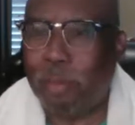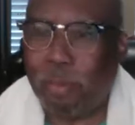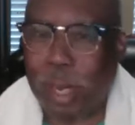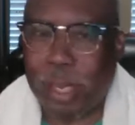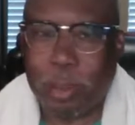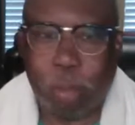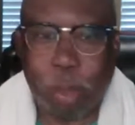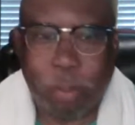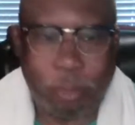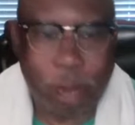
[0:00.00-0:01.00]

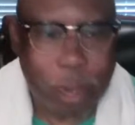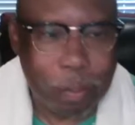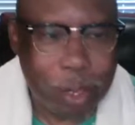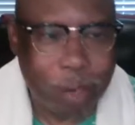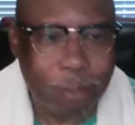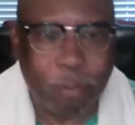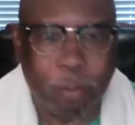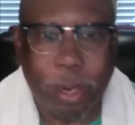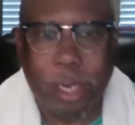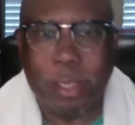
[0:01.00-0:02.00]
Facebook family and
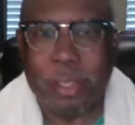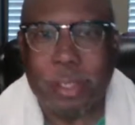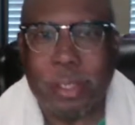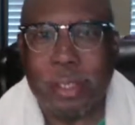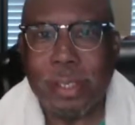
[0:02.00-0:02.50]
friends,